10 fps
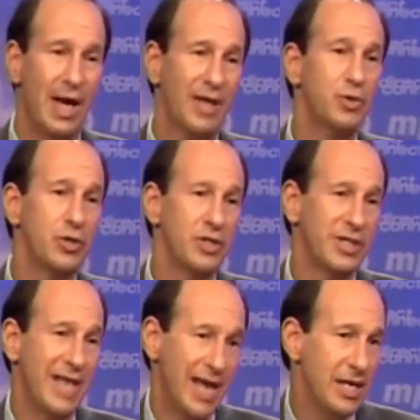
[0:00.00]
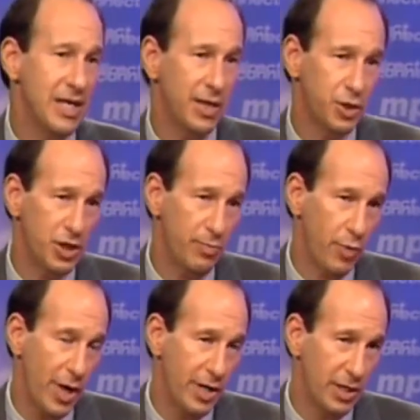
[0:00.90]
Actually, the ADHD
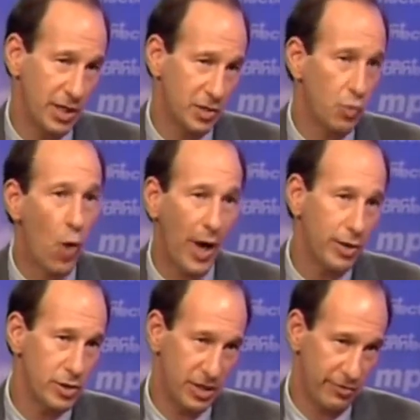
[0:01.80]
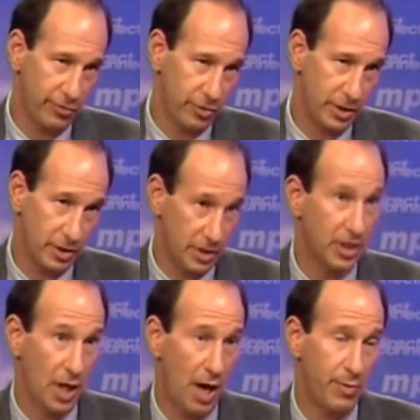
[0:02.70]
brain is wired differently than
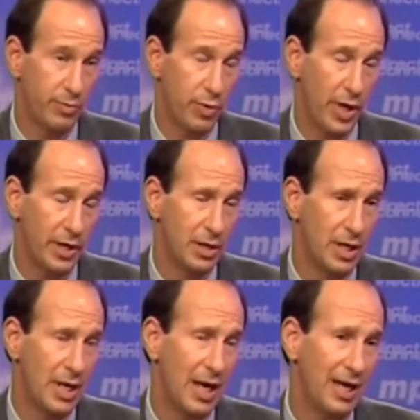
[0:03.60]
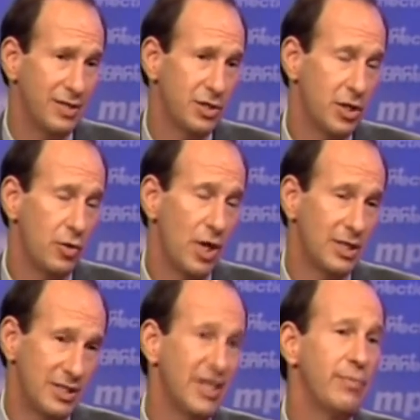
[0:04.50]
the common brain, and so
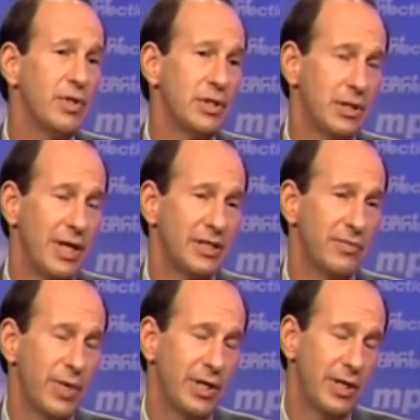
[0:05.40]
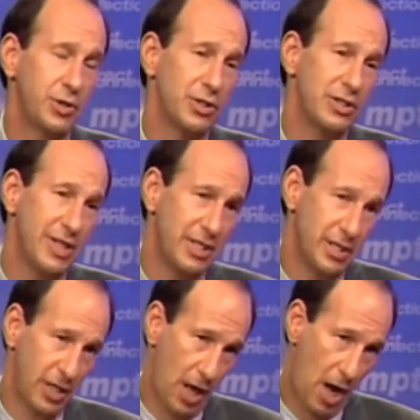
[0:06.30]
stimulant class class of medications tend
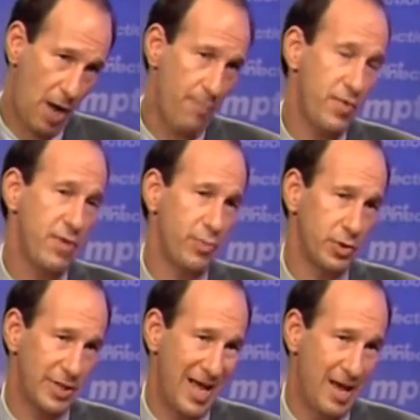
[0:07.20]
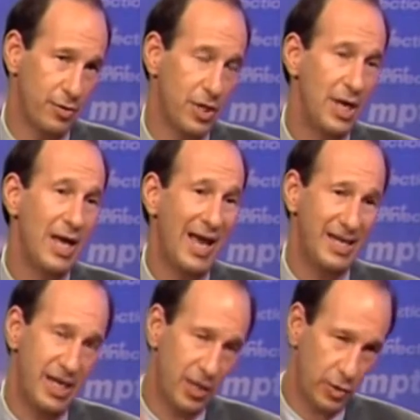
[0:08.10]
to calm people down
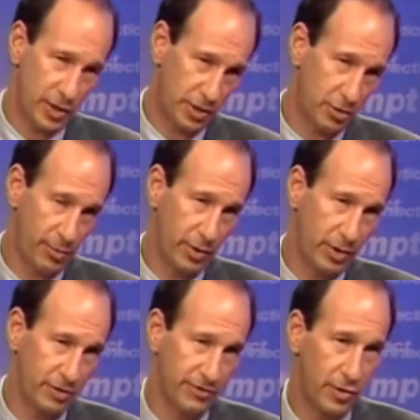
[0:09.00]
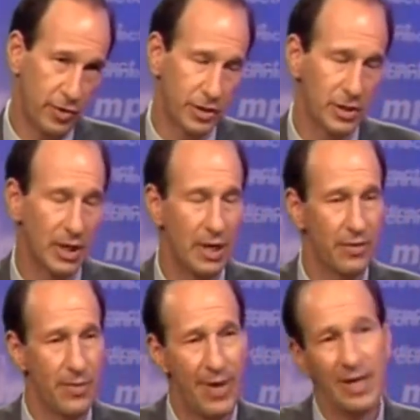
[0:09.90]
and increase their ability to focus.
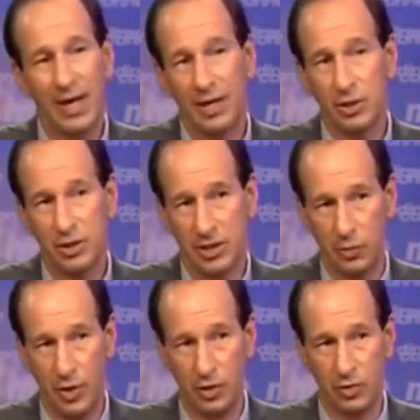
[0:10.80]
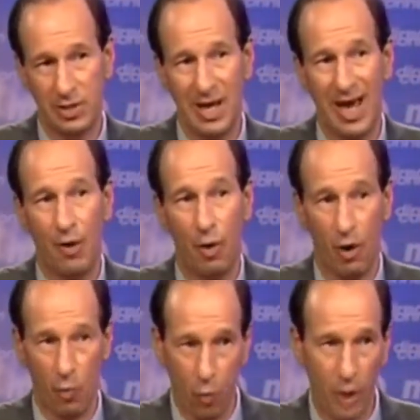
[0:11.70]
The medications that we use now
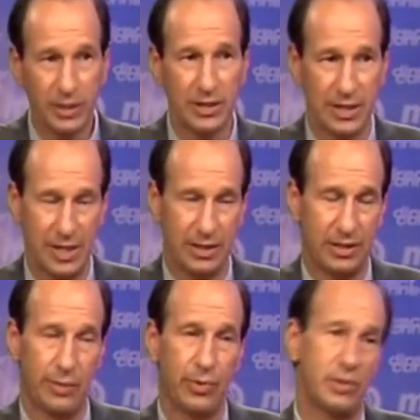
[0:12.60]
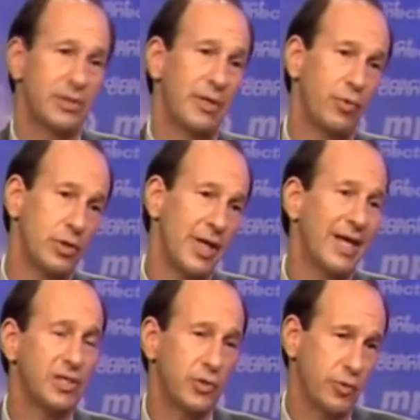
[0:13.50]
are once a day stimulants that will
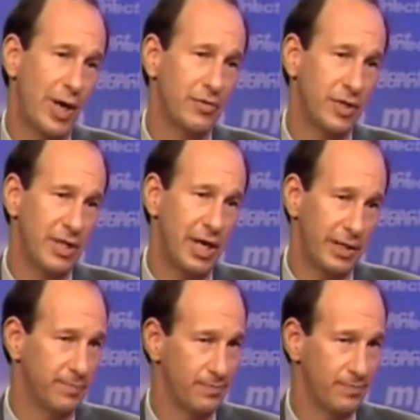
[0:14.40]
last throughout the day.